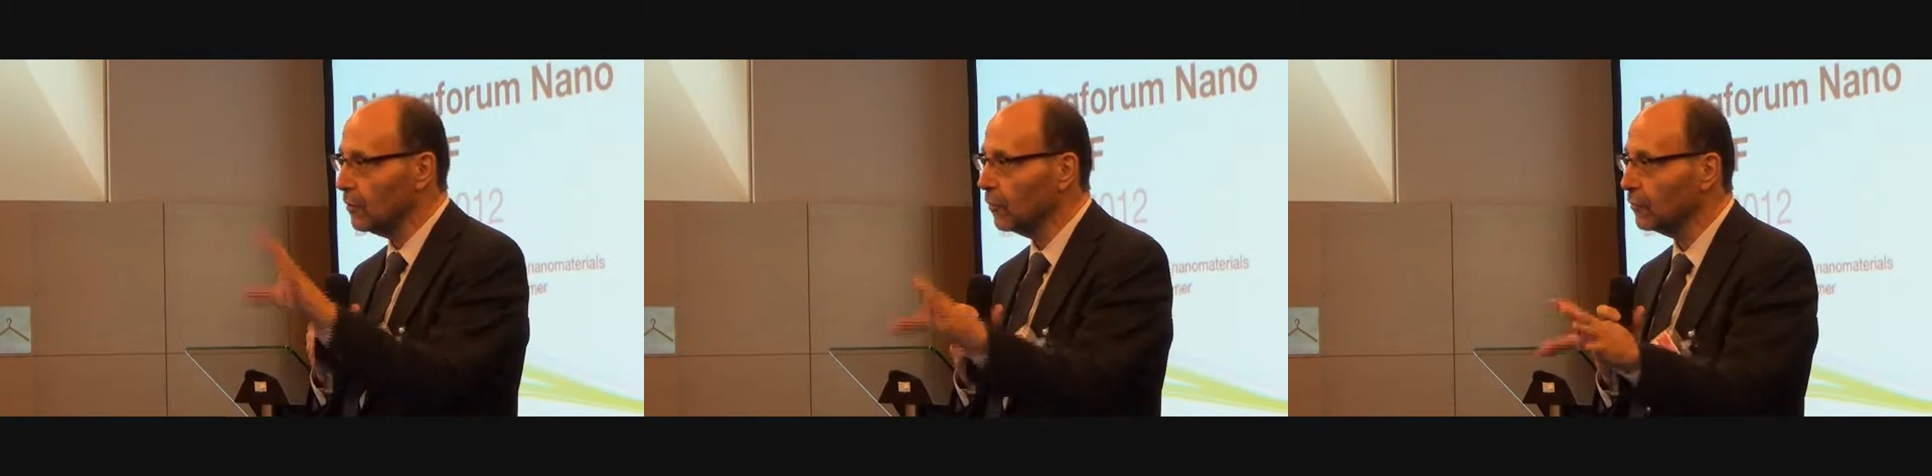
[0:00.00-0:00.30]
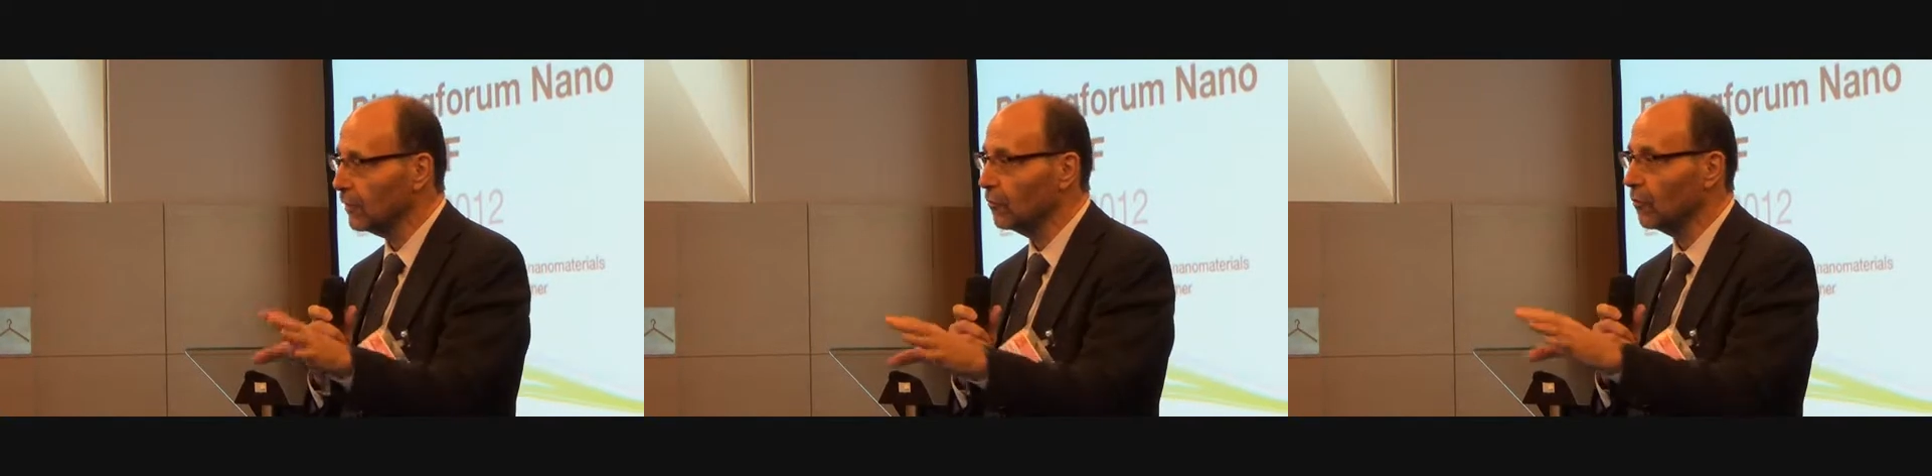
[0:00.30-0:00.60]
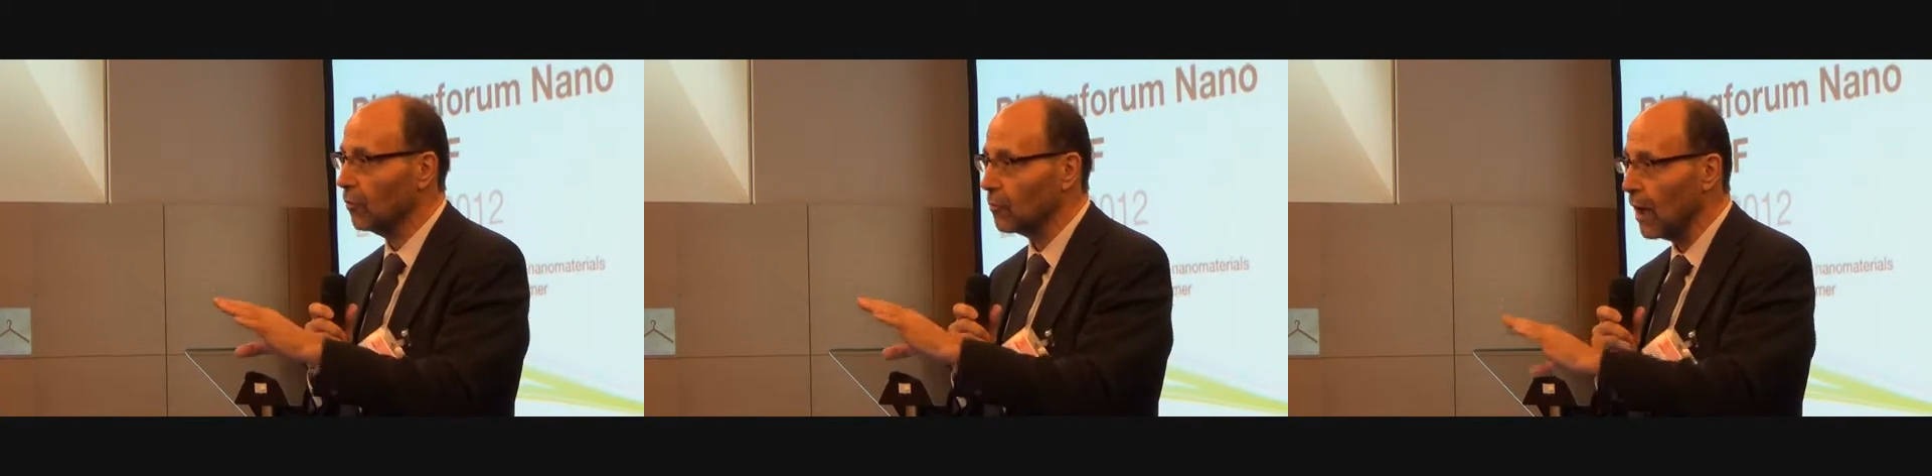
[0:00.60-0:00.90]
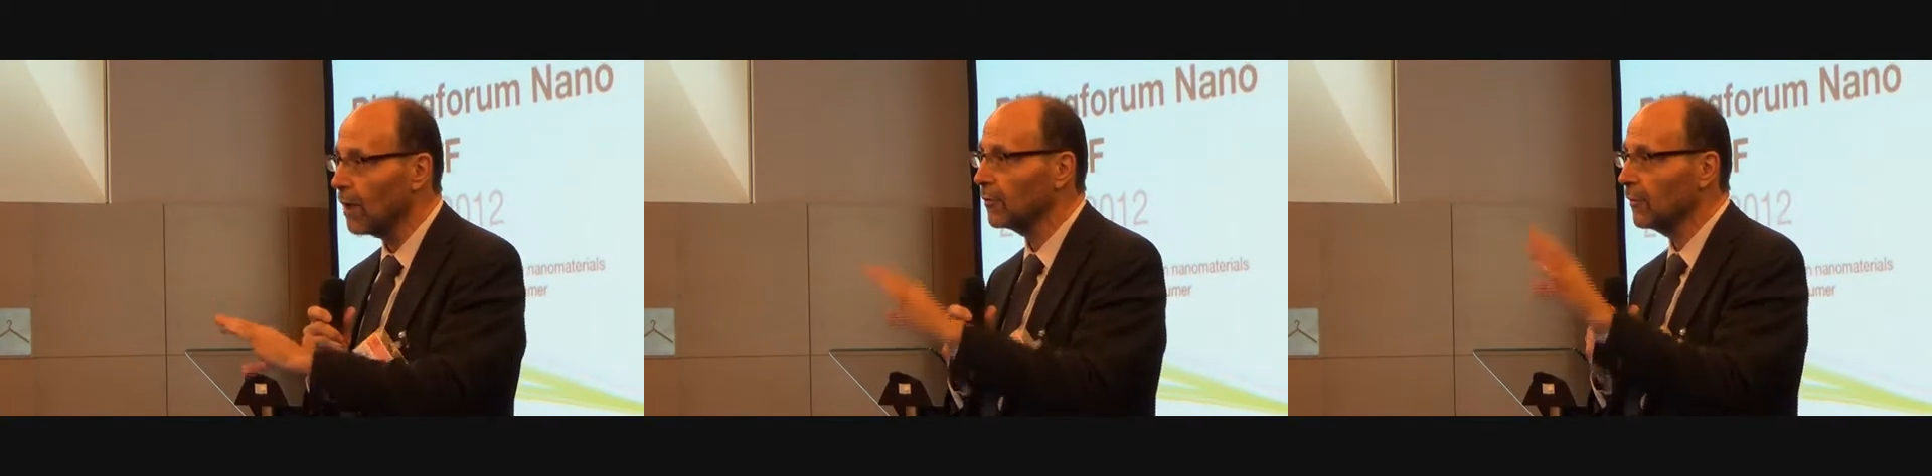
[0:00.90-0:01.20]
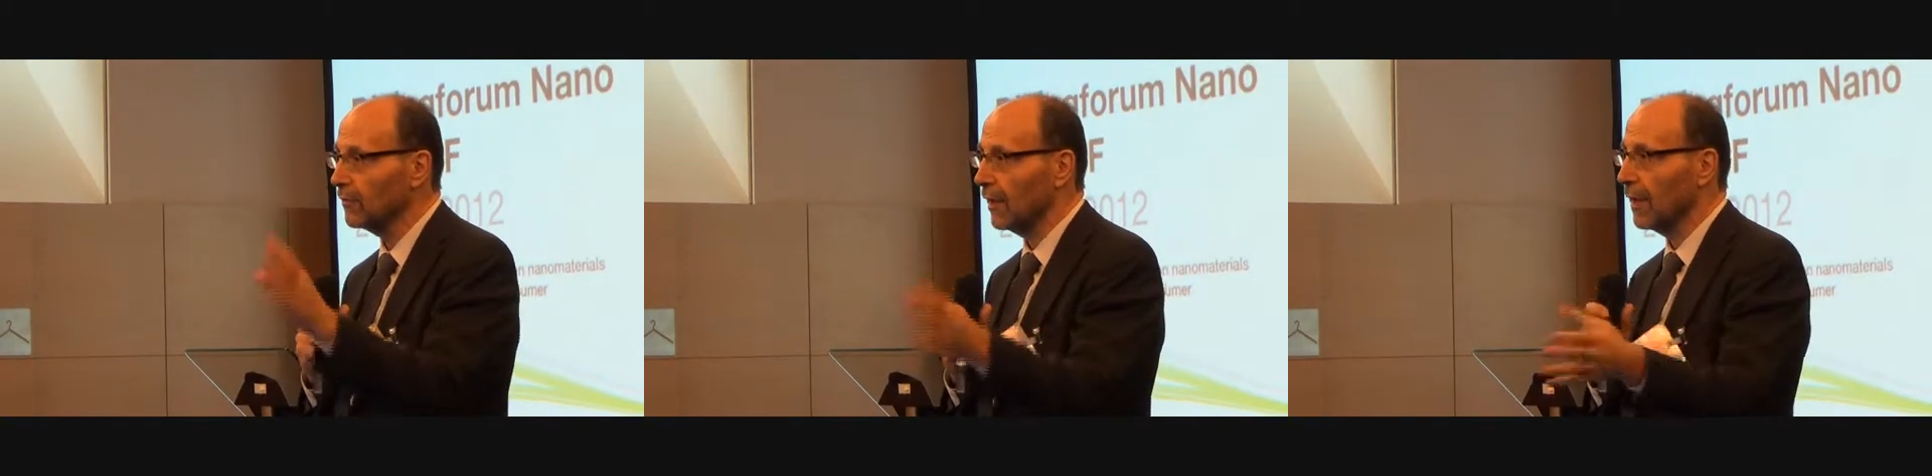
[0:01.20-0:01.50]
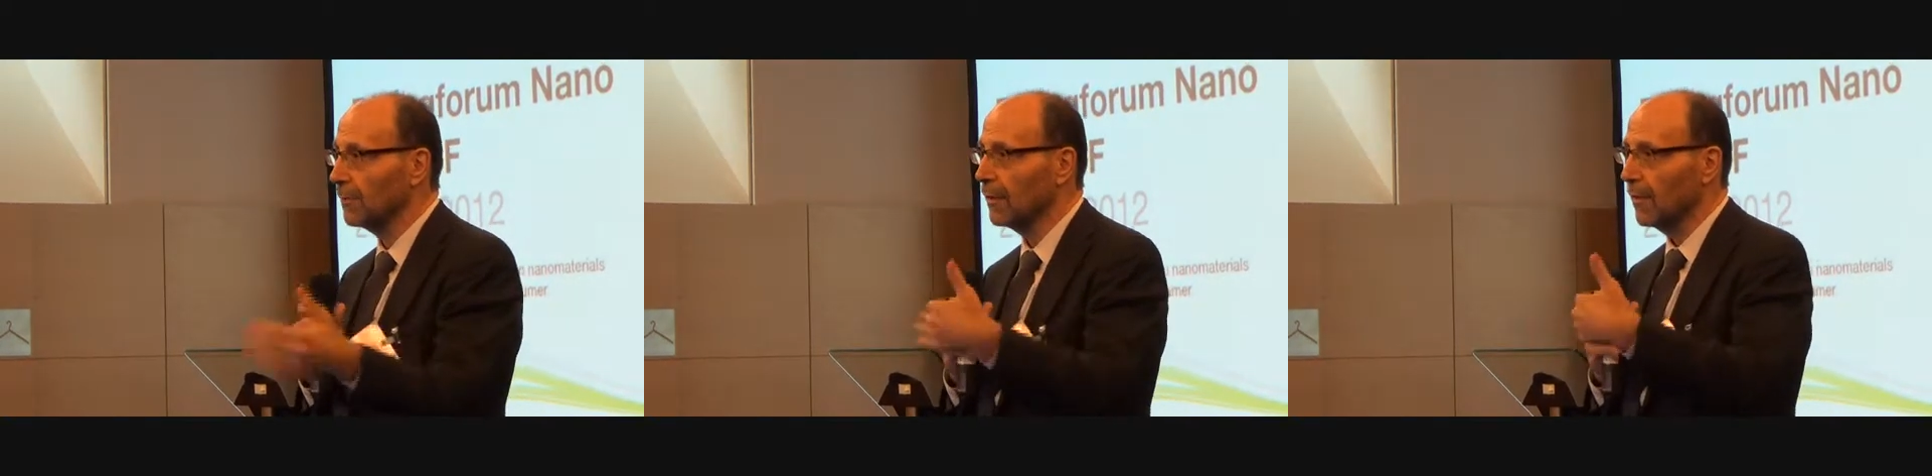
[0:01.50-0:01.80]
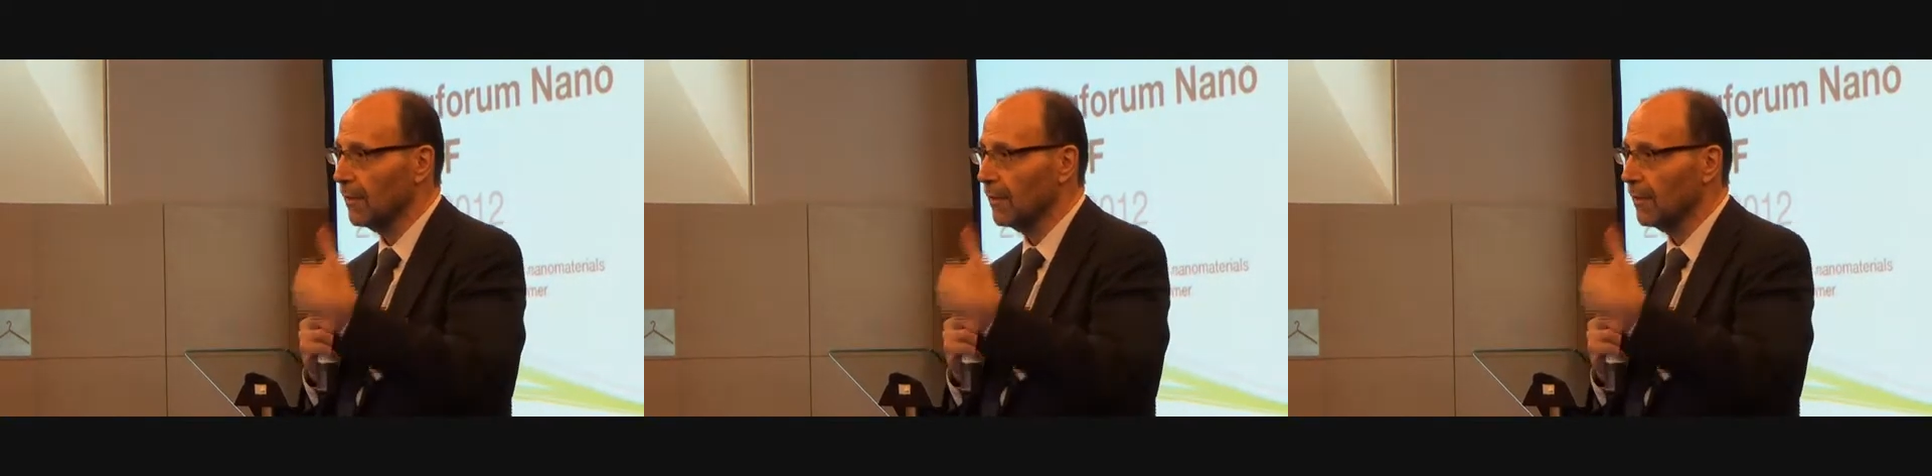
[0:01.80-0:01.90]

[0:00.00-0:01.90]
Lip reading: usage throughout the time